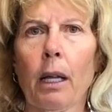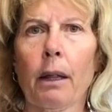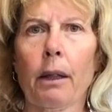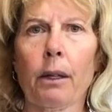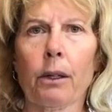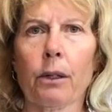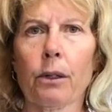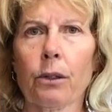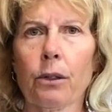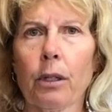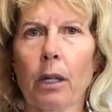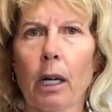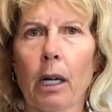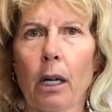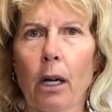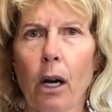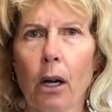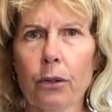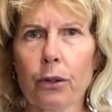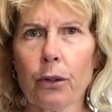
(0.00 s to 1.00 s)
There's
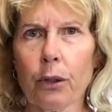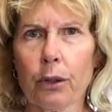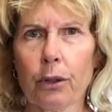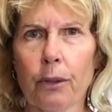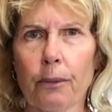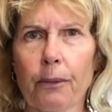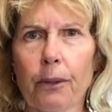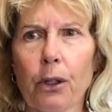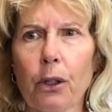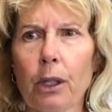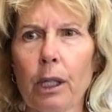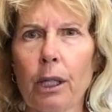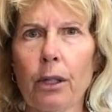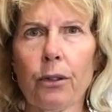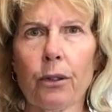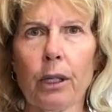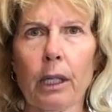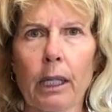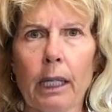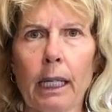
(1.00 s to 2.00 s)
all sorts of
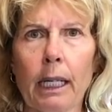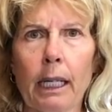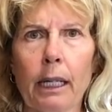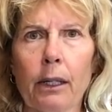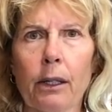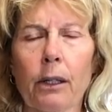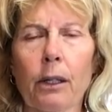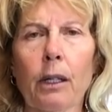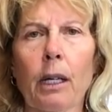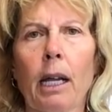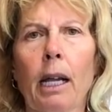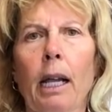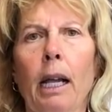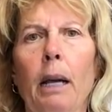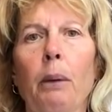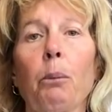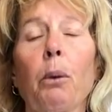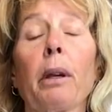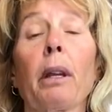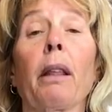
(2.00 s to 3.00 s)
goodies in here,
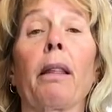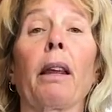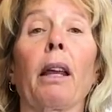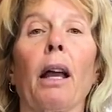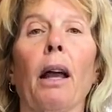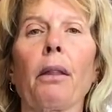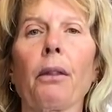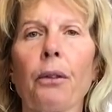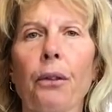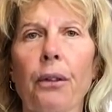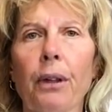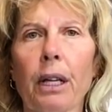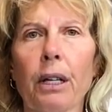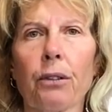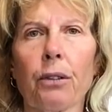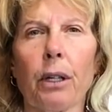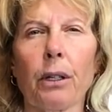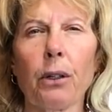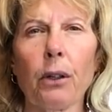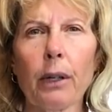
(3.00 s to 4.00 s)
and one of the other
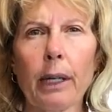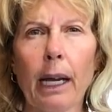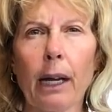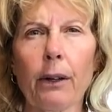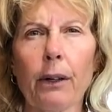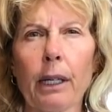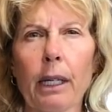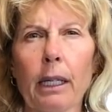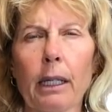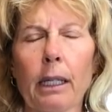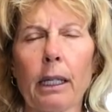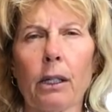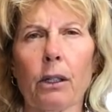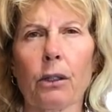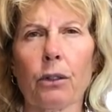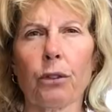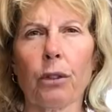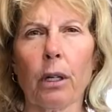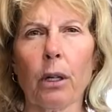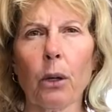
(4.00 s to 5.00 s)
things I do carry in here
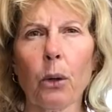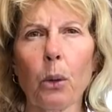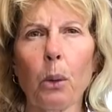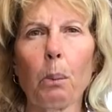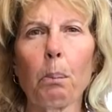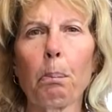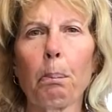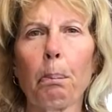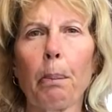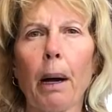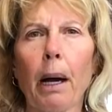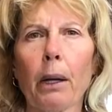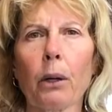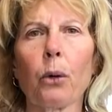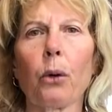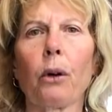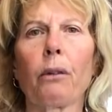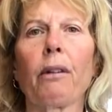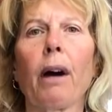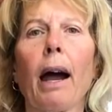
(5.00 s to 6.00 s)
is a little
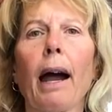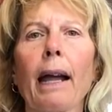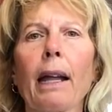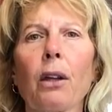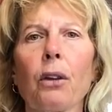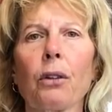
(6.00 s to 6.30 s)
bottle of